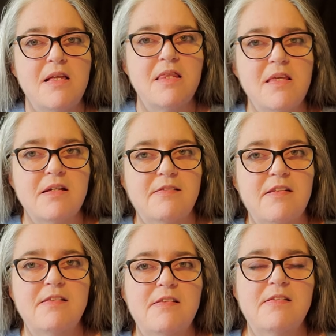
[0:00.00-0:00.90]
this
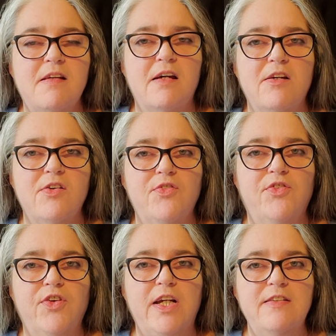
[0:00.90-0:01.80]
is a
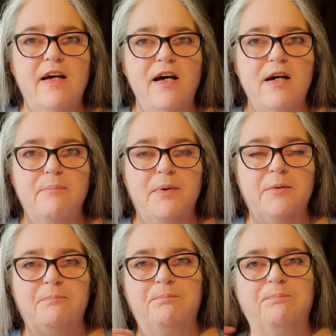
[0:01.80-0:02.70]
free top.
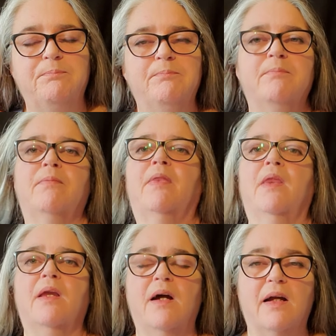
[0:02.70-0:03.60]

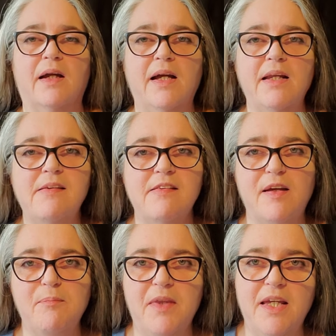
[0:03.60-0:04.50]
I kind of
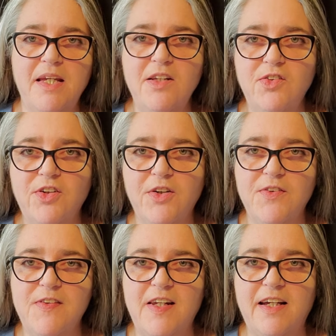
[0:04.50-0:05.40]
skip the
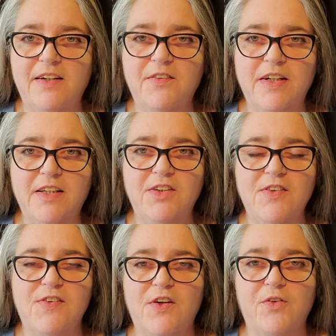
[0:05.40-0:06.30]
intros now and
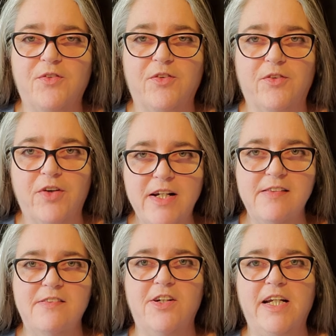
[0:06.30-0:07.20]
just go right
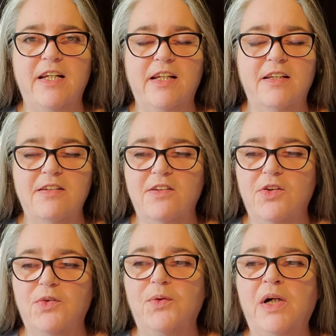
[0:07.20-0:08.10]
straight
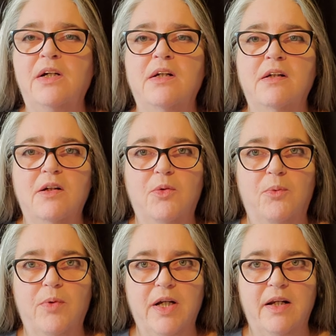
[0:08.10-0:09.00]
into
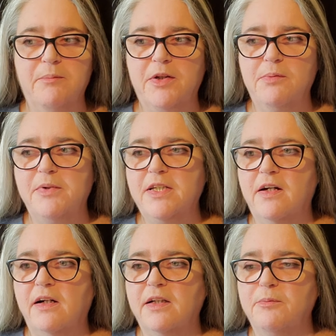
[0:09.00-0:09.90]
what I'm going to be
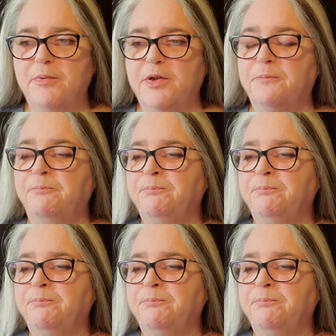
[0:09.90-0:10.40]
talking about.